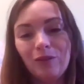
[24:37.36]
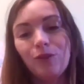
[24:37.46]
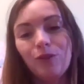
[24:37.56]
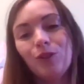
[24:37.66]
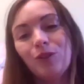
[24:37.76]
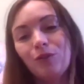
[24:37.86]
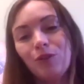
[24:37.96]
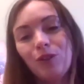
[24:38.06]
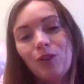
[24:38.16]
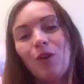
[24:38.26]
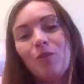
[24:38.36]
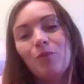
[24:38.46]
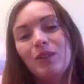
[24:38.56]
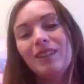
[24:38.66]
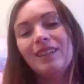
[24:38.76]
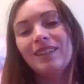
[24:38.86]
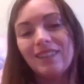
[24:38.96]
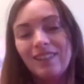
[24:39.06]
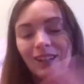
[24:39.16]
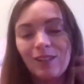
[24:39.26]
for your company in
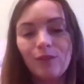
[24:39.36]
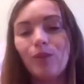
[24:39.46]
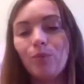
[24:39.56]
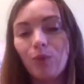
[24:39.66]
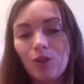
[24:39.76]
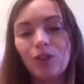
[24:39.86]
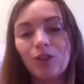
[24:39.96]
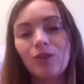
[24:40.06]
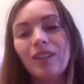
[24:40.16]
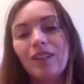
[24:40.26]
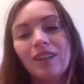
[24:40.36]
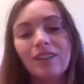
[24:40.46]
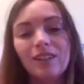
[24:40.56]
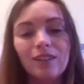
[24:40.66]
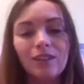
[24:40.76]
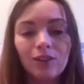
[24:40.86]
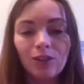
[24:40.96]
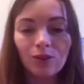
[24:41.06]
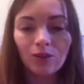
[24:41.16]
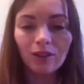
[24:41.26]
the sense of the project on the
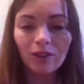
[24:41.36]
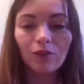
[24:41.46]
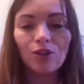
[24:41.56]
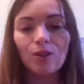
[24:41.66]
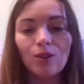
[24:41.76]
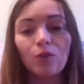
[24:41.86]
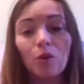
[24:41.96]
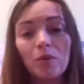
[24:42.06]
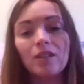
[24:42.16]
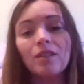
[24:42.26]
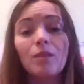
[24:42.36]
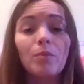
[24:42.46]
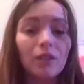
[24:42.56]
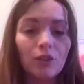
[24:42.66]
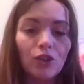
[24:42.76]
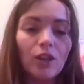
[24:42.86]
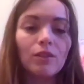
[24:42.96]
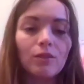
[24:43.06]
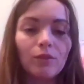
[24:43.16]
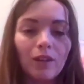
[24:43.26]
not only efficiency of compressed air, but in
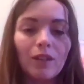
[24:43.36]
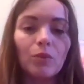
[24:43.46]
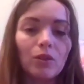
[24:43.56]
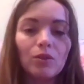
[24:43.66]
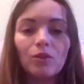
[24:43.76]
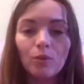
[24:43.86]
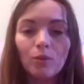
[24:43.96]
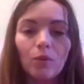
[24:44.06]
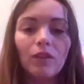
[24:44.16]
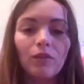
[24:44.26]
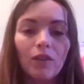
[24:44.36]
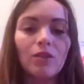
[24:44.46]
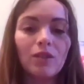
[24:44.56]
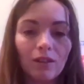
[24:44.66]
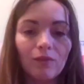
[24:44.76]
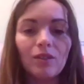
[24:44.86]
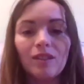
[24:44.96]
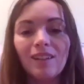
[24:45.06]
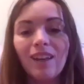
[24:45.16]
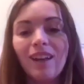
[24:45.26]
general, right? Because you also provide various
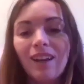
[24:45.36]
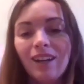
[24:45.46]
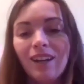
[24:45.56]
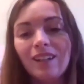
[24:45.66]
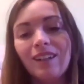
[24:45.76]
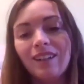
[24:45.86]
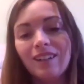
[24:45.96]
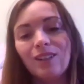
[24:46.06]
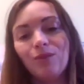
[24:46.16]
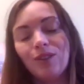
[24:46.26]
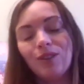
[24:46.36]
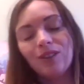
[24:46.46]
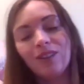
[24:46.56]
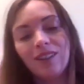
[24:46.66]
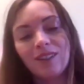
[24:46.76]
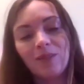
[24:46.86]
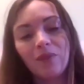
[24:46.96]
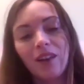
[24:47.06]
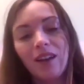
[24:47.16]
services, services on this.